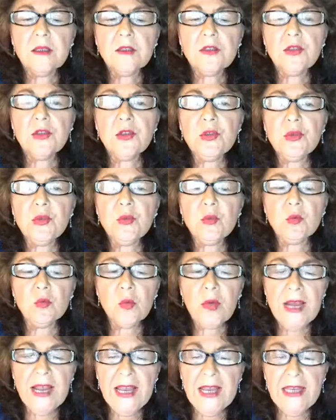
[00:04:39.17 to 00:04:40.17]
to
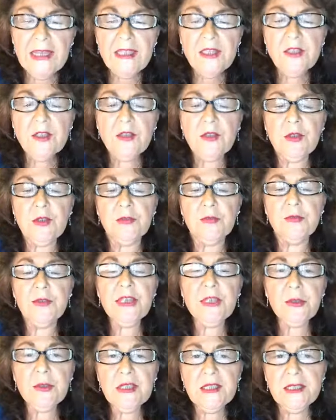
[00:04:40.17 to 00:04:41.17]
raise your
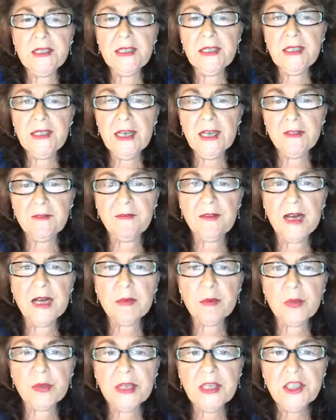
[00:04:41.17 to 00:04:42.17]
frequency and
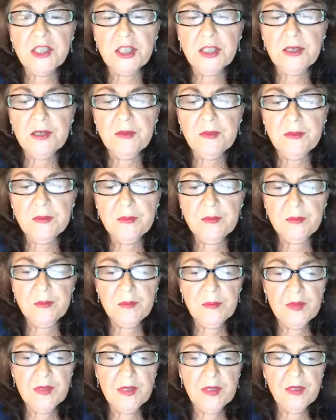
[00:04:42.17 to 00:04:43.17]
vibration,
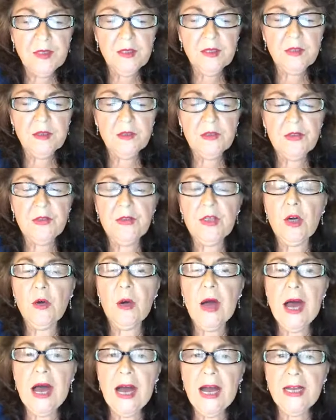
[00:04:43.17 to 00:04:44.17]
to go
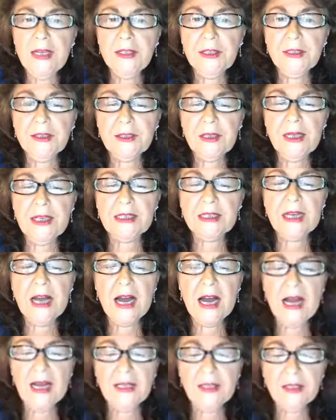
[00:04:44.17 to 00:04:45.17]
higher and
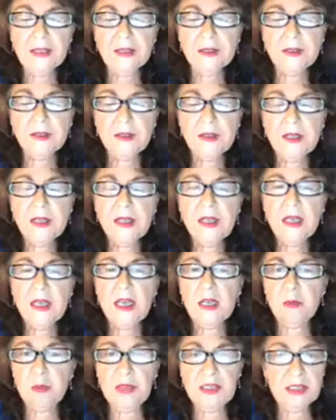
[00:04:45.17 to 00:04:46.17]
higher
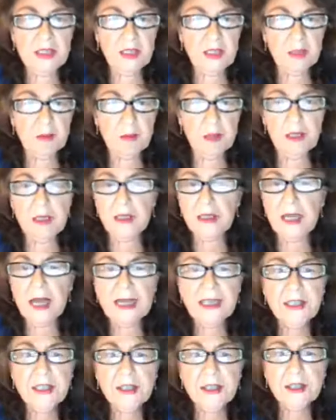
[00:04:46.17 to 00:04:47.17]
and become
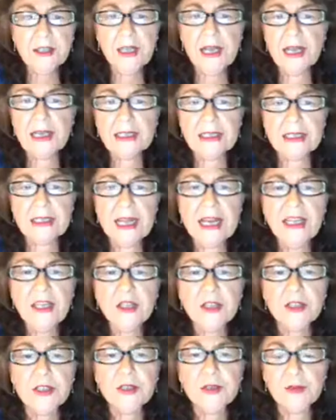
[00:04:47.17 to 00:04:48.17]
lighter and
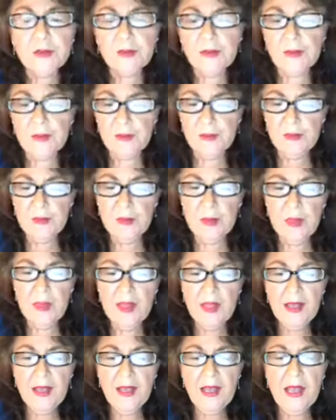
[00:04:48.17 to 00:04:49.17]
lighter,
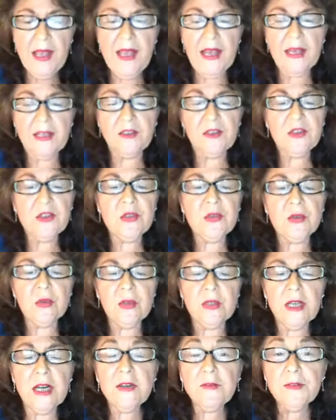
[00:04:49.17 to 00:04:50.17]
and to
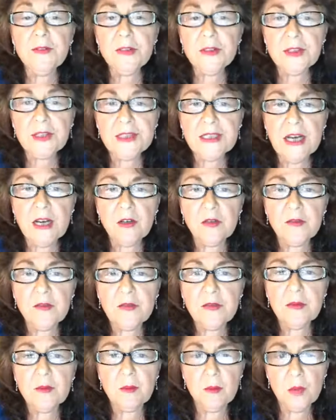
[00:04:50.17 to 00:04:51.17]
love
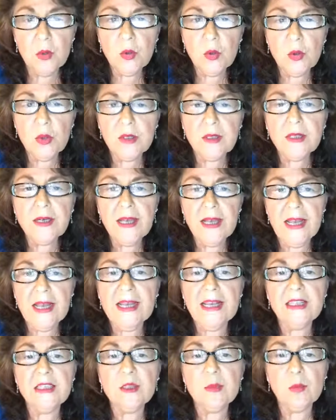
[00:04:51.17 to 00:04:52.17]
yourself more
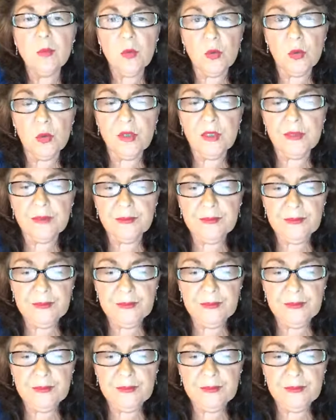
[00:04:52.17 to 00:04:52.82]
and more.